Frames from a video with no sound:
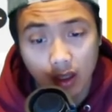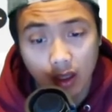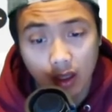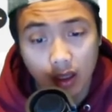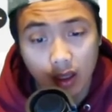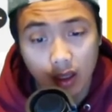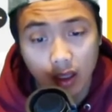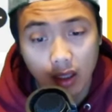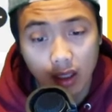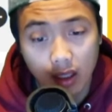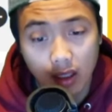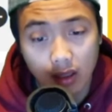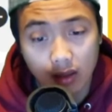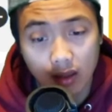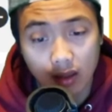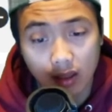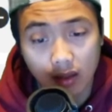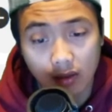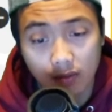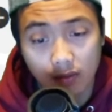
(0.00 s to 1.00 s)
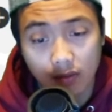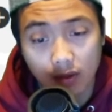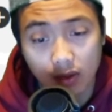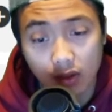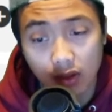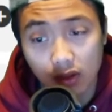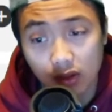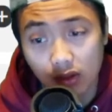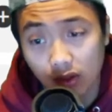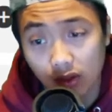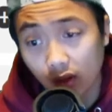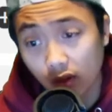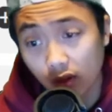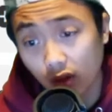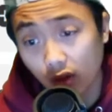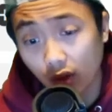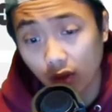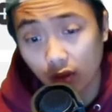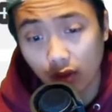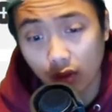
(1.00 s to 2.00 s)
and if this does
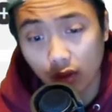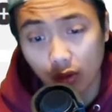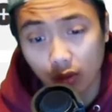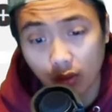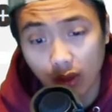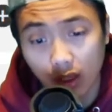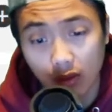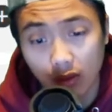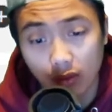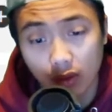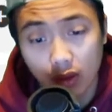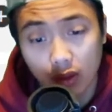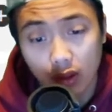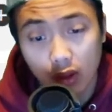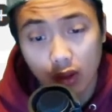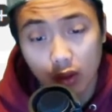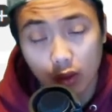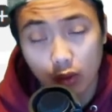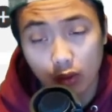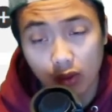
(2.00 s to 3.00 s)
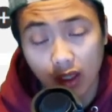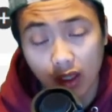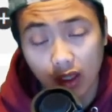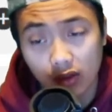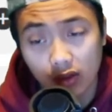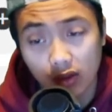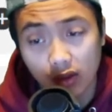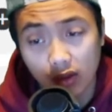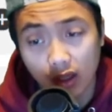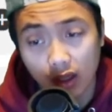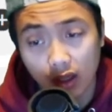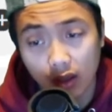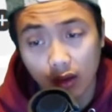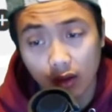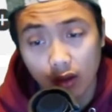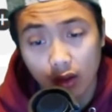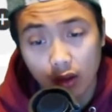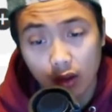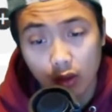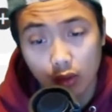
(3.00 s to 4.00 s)
go to the ground, who takes it there,
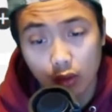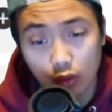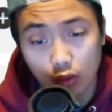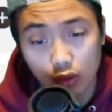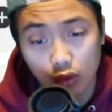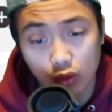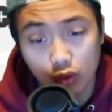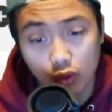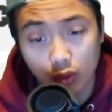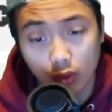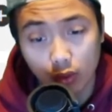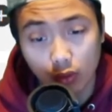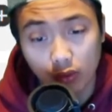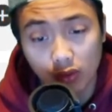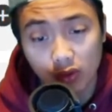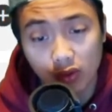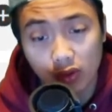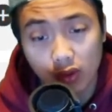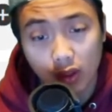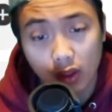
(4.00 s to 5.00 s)
who controls,